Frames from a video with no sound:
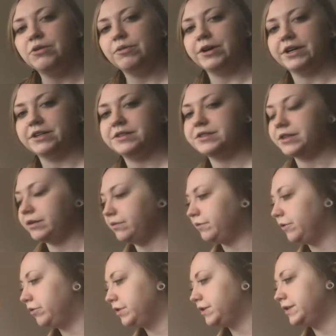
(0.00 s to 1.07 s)
we are going to start
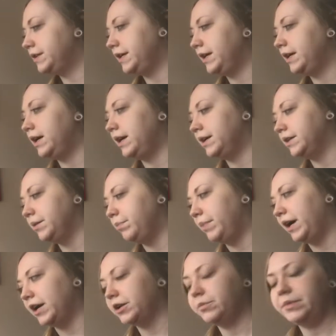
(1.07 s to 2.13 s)
focusing on the
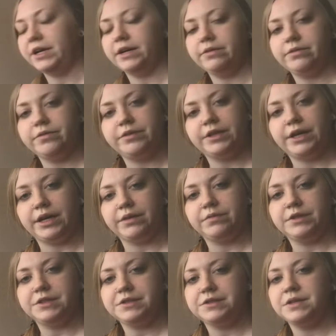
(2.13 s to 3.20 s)
bottom half of the
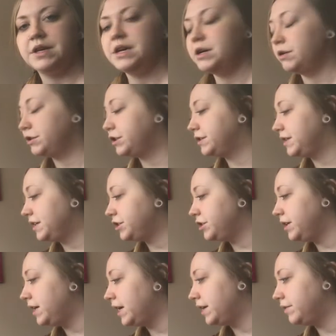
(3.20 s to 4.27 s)
canvas, which is
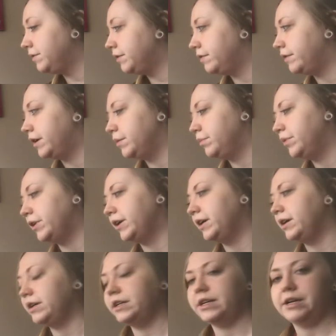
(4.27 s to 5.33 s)
actually kind of a fun
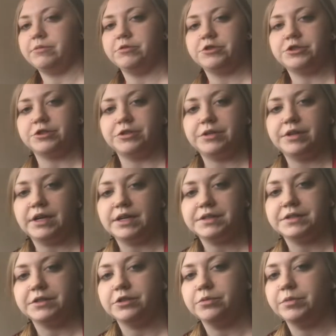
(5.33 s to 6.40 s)
part, and I will show you
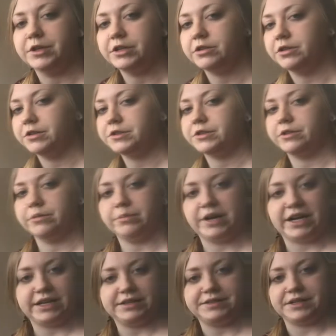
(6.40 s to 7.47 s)
guys a little bit closer in
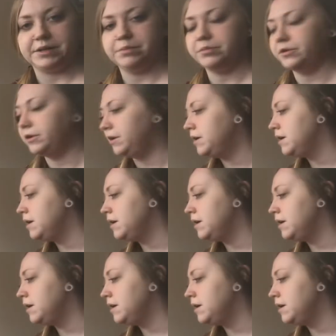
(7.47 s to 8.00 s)
my example.